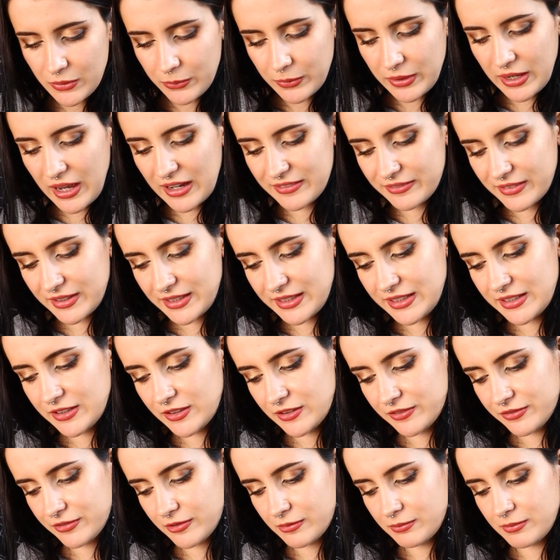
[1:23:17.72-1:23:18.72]
We have a
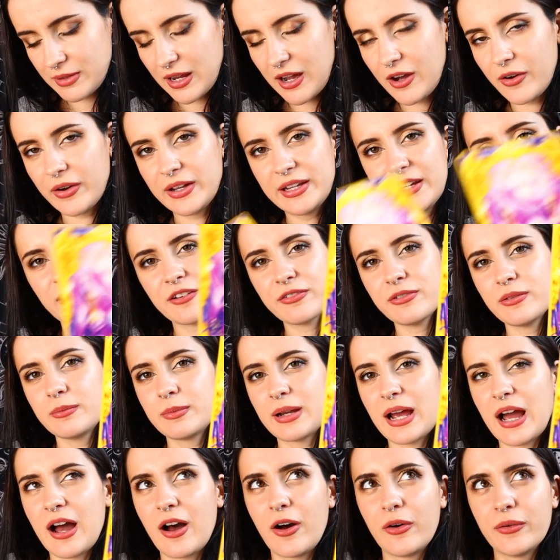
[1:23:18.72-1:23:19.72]
year from now. A year from
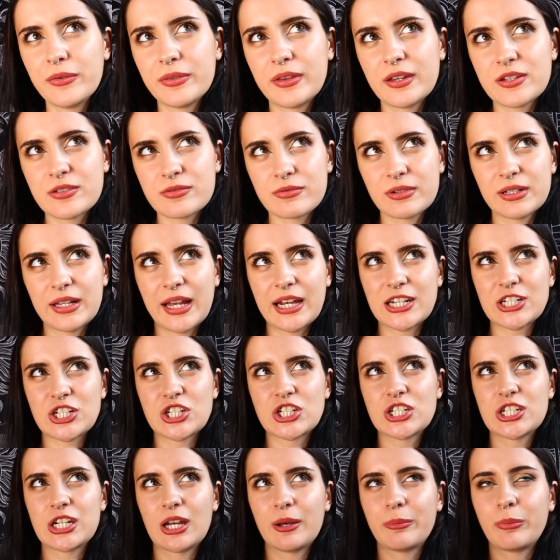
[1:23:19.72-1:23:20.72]
now, this
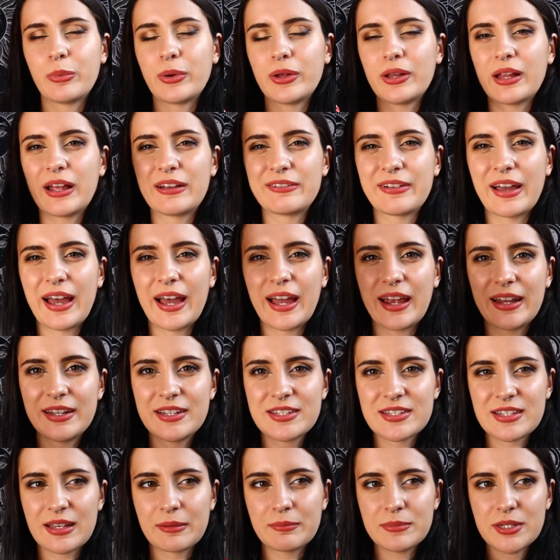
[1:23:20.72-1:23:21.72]
relationship will have had
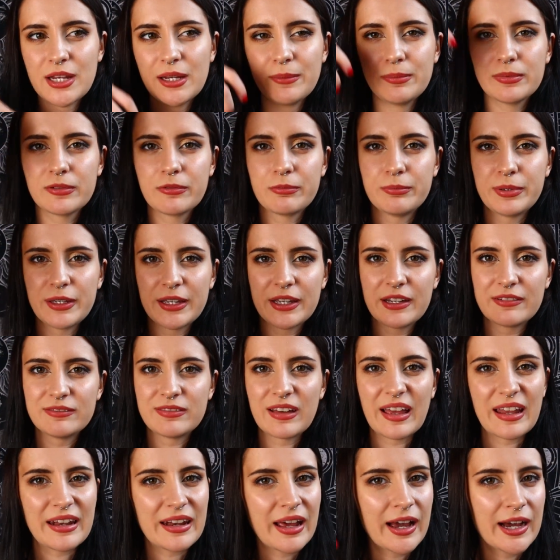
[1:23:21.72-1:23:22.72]
some type of big
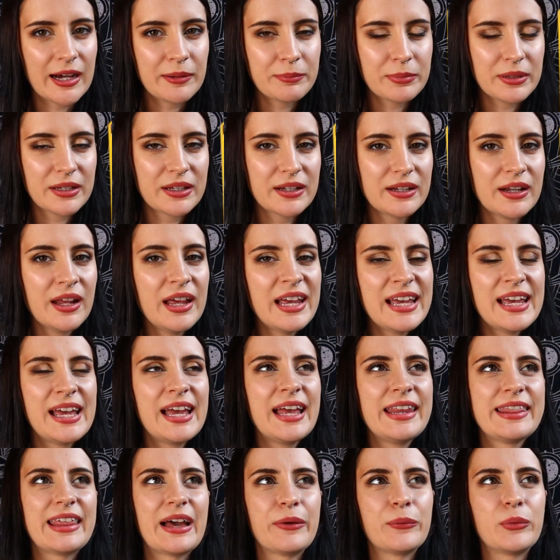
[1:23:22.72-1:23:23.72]
event happen
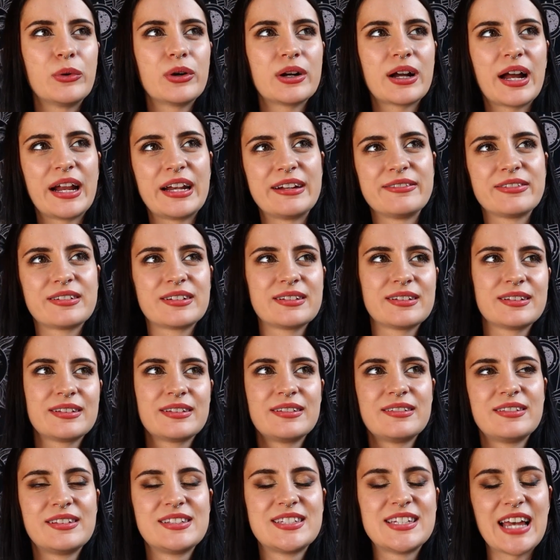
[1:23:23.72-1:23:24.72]
that will kind
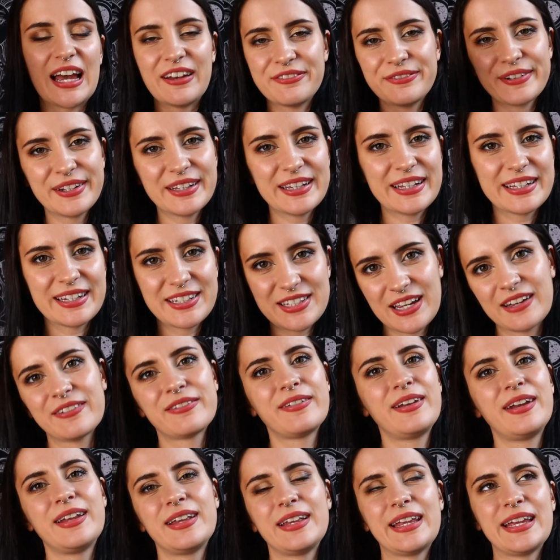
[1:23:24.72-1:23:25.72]
of definitely,
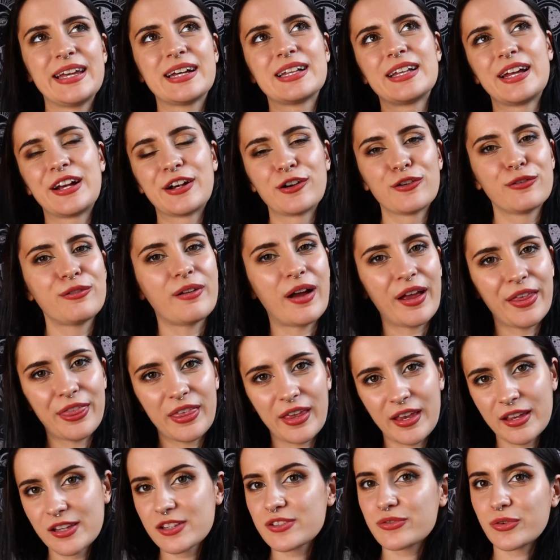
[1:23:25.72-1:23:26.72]
definitely clarify
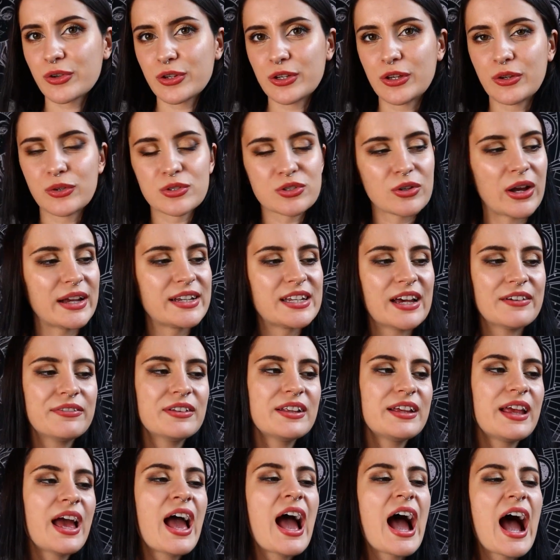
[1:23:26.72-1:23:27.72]
things for you. So I
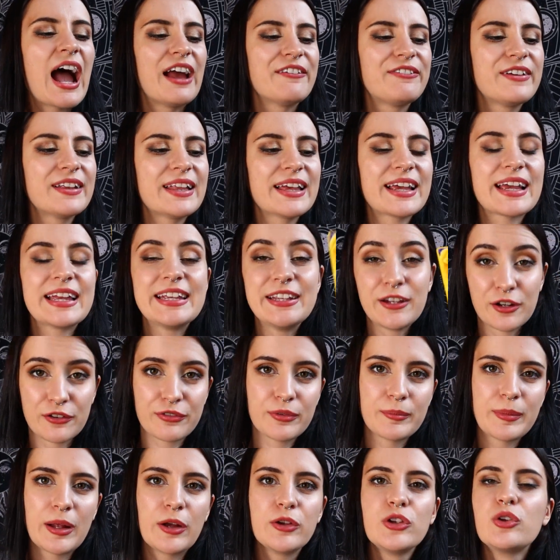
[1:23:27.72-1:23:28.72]
definitely, I feel like a year
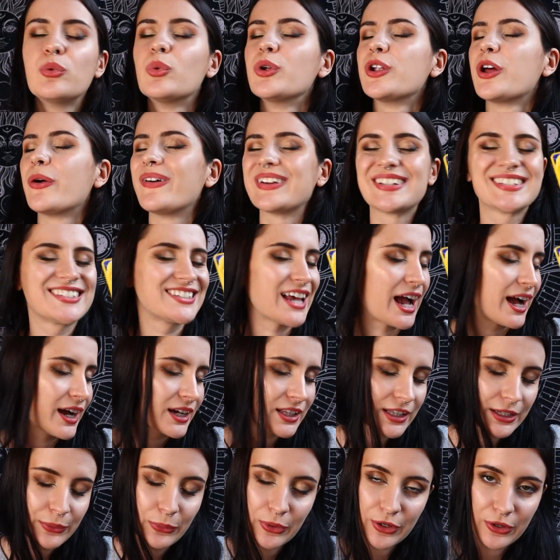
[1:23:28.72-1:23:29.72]
from now, you will know
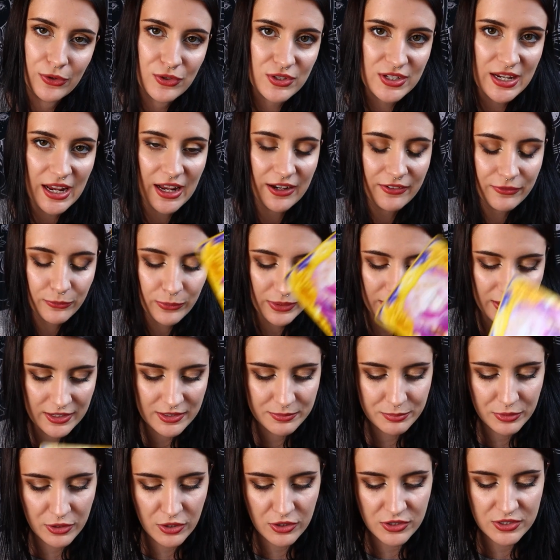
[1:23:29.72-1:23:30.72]
exactly where you stand with
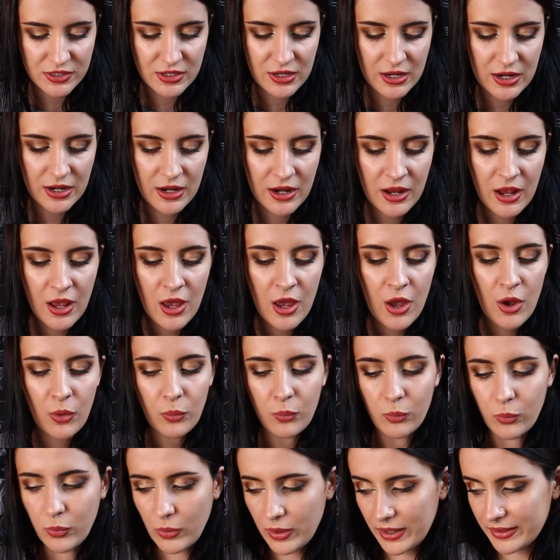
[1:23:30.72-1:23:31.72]
this person,
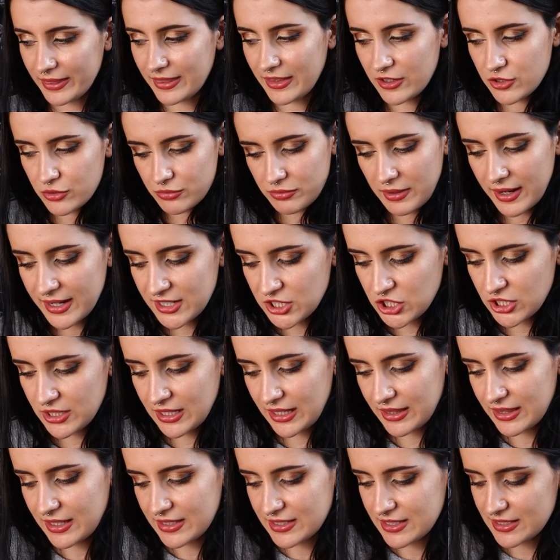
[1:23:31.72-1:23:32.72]
what the direction
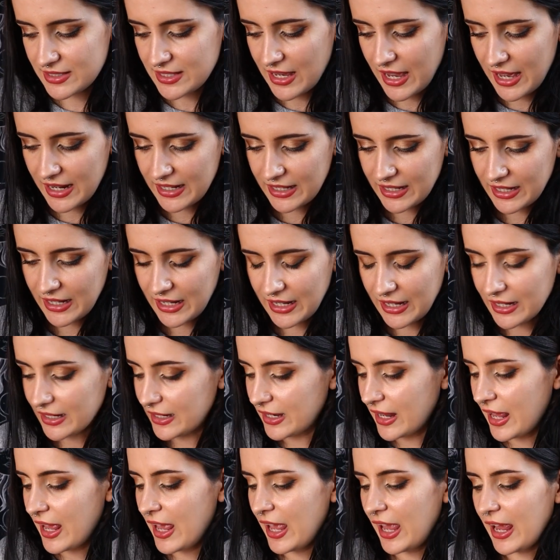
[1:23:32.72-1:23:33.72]
that this is heading
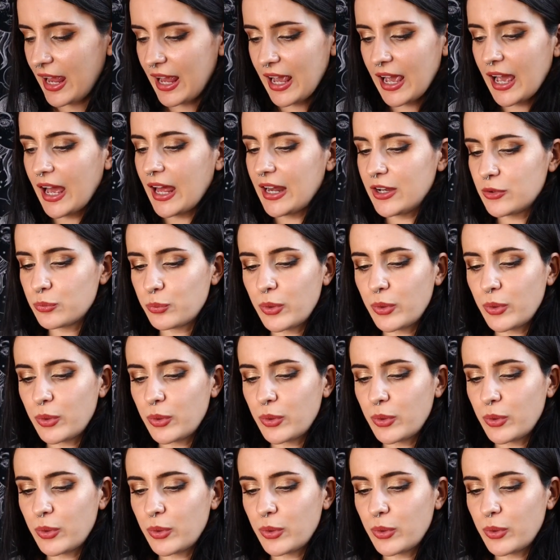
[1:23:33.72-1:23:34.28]
in, and